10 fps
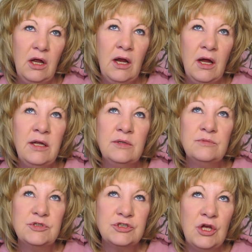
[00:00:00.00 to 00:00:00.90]
And I
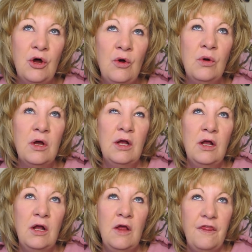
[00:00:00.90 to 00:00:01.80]
am so
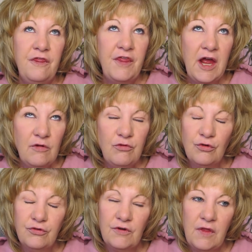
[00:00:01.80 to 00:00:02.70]

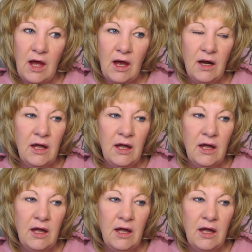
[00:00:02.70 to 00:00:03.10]
thankful for that.